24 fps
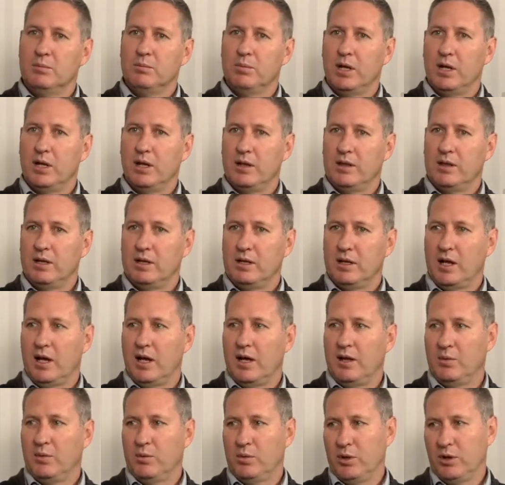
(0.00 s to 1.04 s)
but I think
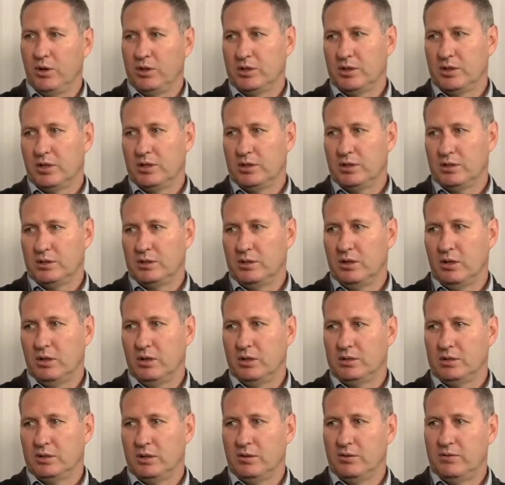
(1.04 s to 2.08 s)
now the work's going to
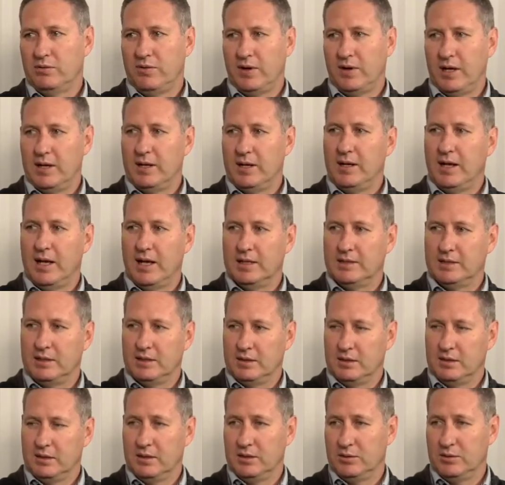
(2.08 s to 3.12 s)
start on finalising
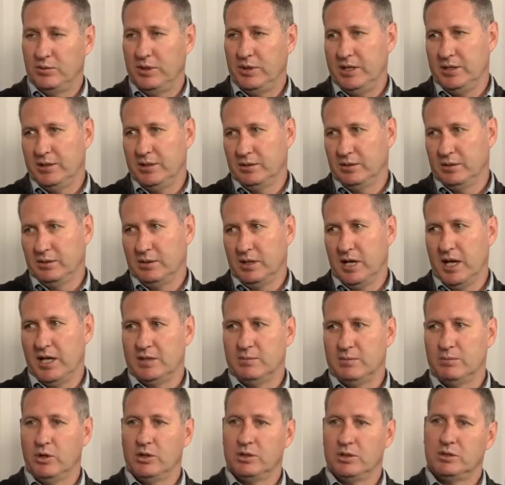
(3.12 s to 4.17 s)
this regional
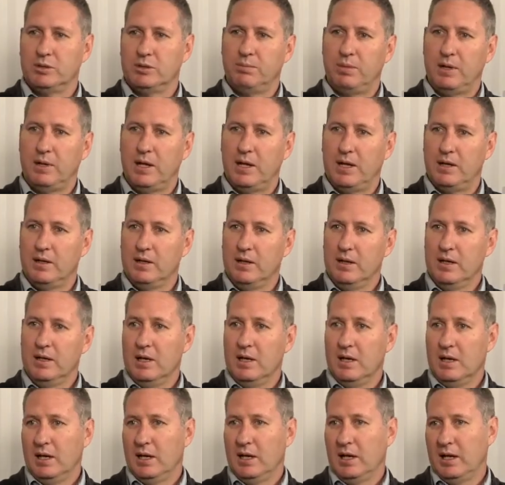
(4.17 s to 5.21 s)
gas master plan,
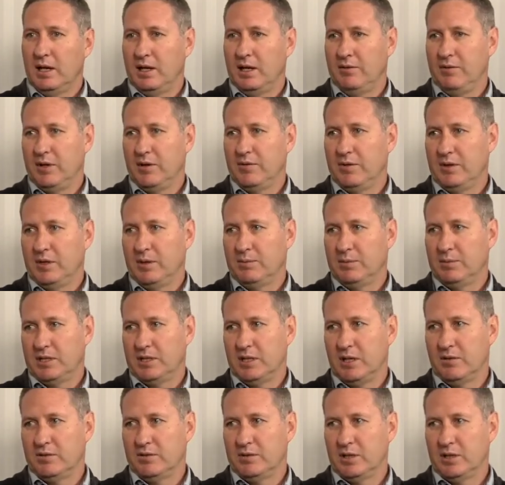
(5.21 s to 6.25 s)
and they've given
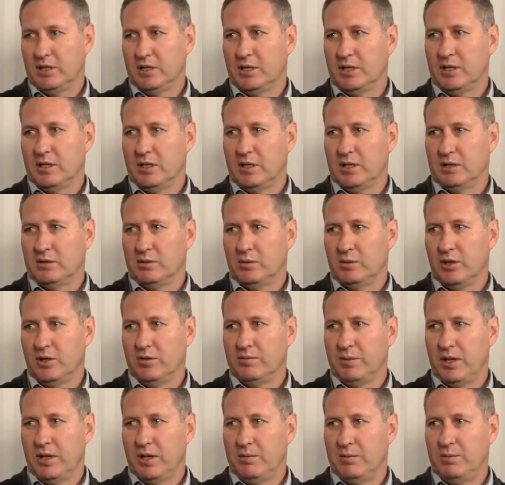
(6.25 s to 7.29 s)
themselves a
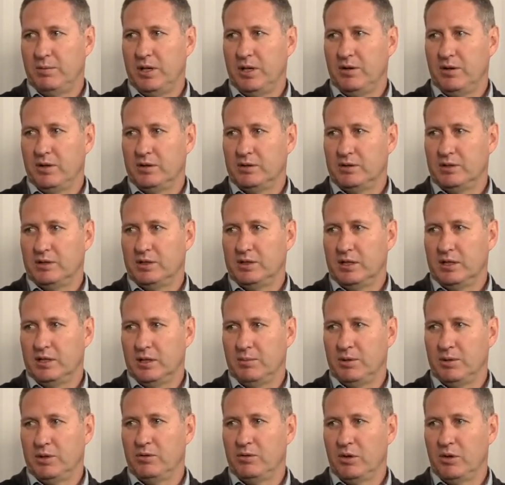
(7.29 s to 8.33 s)
twelve-month period to set
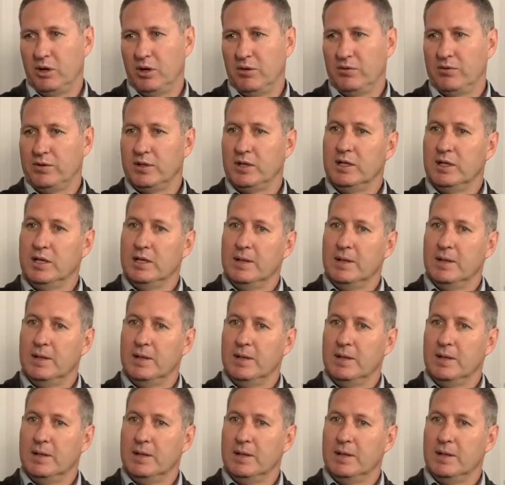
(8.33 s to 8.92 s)
up a draft.